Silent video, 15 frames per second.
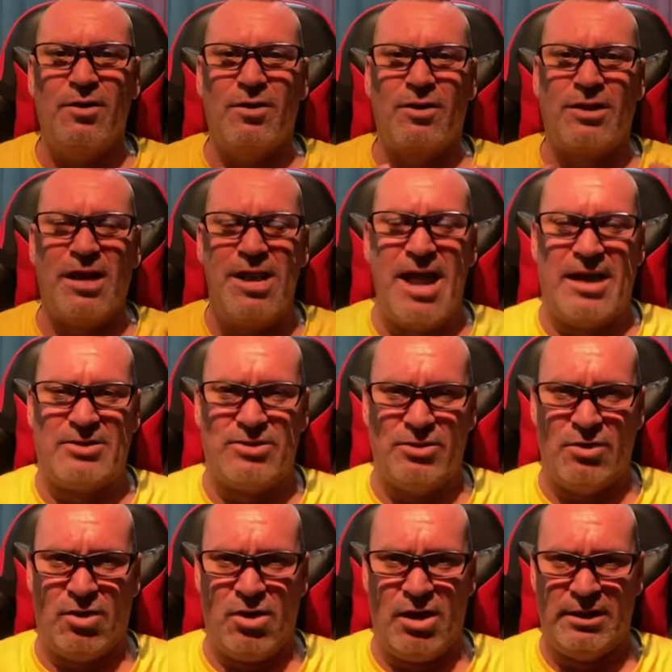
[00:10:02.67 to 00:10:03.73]
connect to the
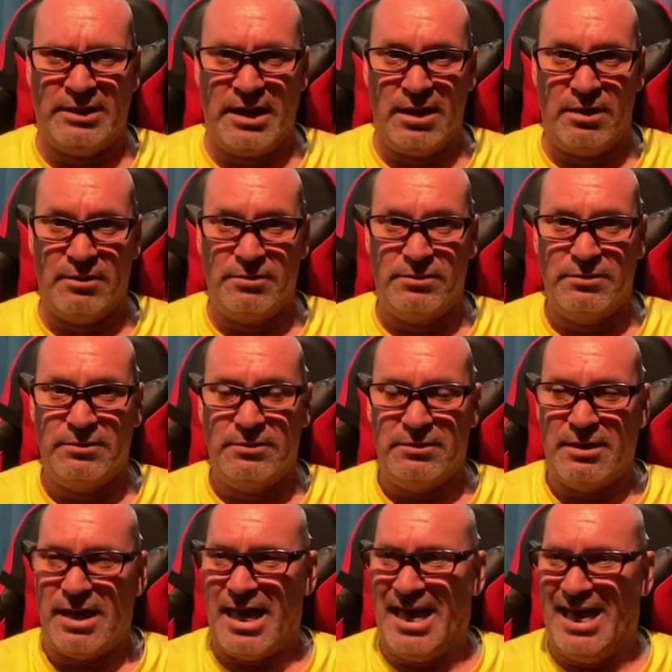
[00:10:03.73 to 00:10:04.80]
Hoda.
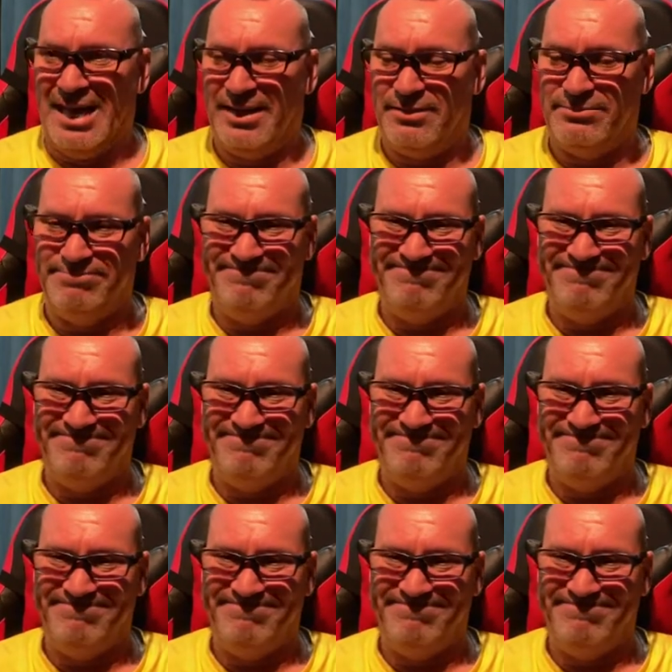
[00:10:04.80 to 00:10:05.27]
And